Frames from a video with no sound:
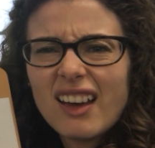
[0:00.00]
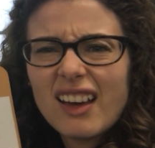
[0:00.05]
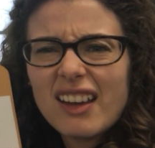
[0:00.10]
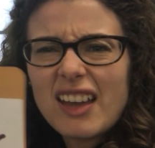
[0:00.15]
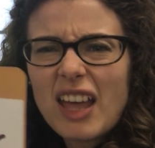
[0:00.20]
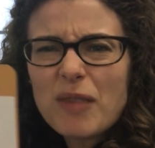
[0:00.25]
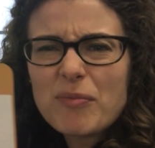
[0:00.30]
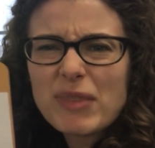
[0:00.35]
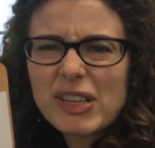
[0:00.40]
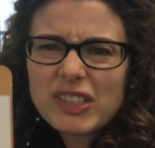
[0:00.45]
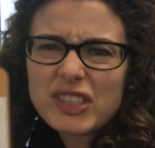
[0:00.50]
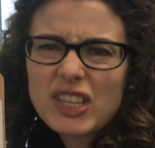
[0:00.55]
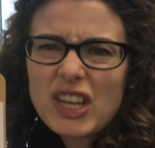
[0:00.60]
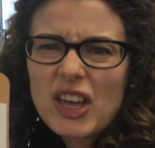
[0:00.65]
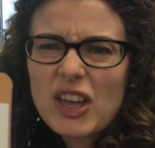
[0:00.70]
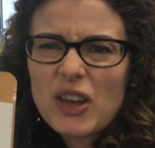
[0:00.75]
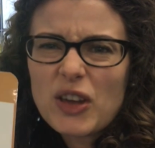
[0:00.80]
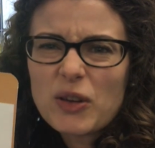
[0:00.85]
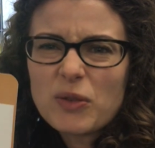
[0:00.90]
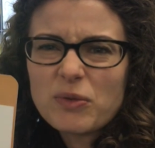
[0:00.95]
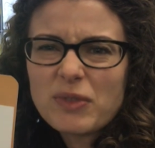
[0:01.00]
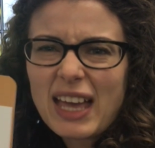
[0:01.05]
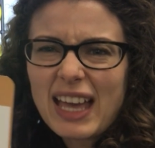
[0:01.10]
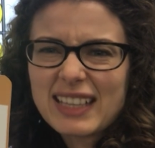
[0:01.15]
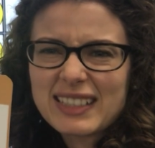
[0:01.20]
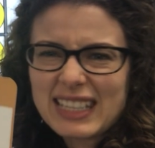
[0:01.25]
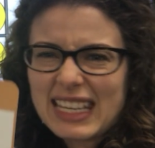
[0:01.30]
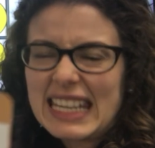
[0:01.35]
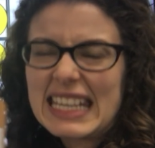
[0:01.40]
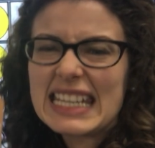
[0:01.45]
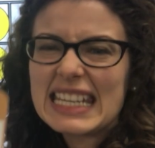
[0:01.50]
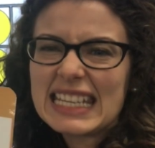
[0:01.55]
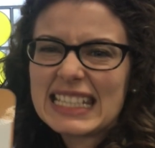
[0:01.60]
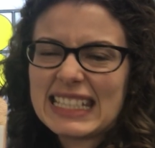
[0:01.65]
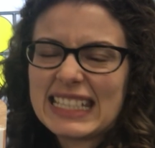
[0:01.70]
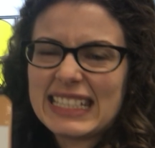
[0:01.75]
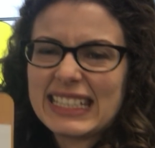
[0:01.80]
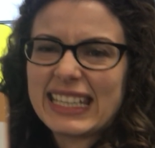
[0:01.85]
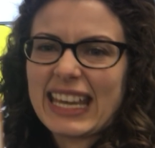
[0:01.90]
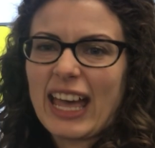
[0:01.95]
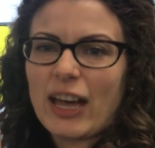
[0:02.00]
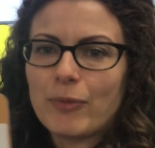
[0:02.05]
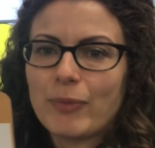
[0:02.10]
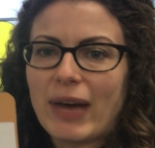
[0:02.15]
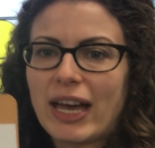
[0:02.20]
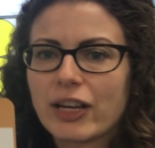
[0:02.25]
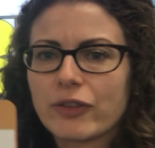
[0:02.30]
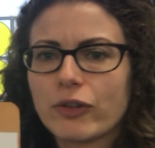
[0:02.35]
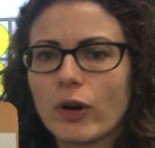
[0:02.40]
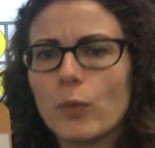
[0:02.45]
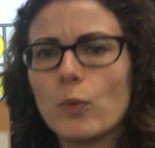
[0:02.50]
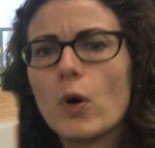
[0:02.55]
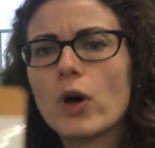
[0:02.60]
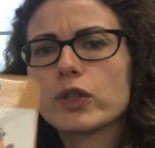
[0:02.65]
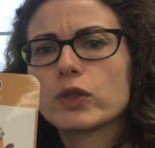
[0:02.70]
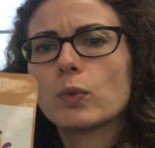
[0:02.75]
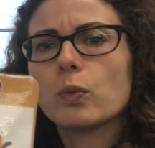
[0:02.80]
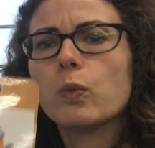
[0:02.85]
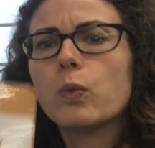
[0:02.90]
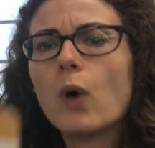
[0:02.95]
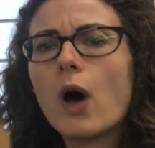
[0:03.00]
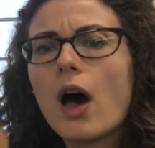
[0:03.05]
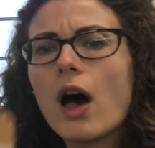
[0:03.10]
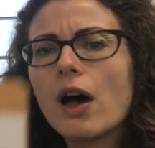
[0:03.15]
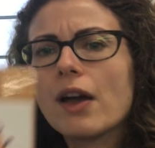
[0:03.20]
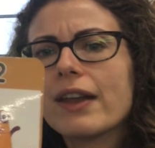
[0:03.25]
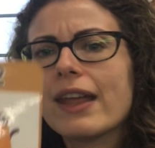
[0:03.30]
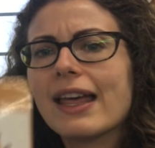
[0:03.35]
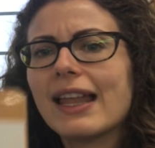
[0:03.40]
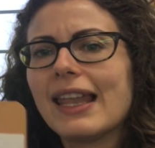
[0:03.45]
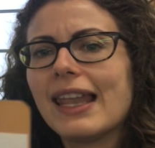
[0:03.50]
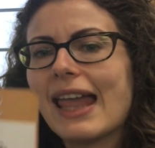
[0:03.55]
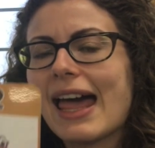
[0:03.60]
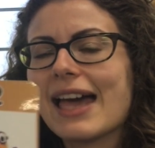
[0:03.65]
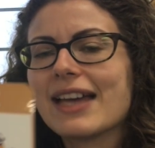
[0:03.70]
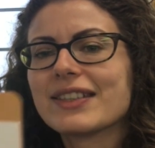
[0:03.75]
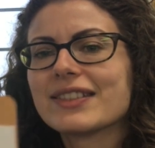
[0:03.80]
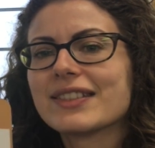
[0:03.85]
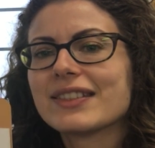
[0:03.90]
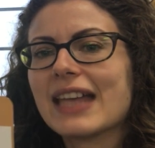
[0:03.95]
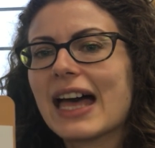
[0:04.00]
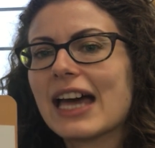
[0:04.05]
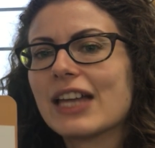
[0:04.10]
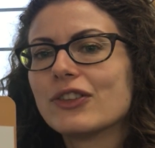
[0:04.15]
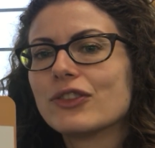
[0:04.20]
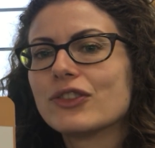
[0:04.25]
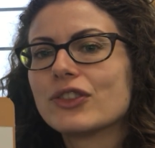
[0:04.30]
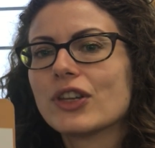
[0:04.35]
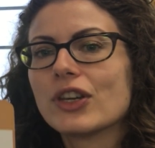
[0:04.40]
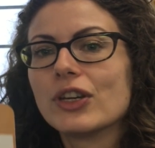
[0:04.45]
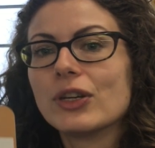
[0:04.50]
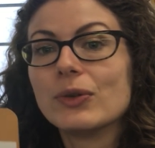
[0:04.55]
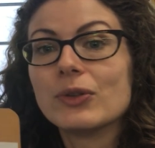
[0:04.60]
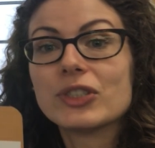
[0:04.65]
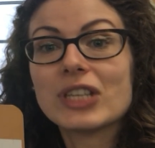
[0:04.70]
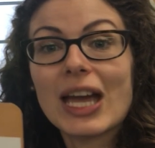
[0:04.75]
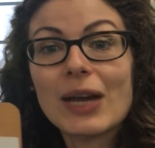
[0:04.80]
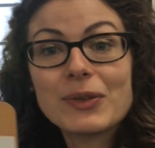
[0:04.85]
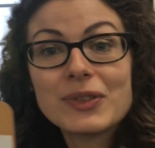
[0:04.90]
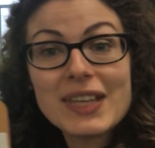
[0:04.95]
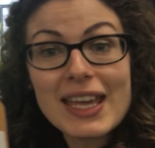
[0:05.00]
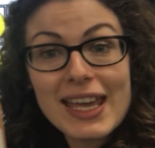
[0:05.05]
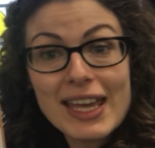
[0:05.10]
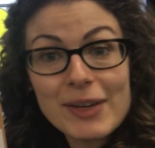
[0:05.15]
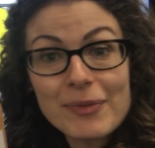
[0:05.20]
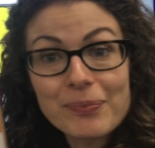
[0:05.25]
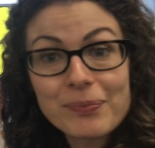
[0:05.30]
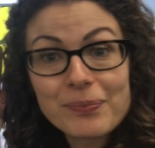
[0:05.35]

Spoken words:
Number 2, that's easy to count back from. What's 1 less than 2? Shout it.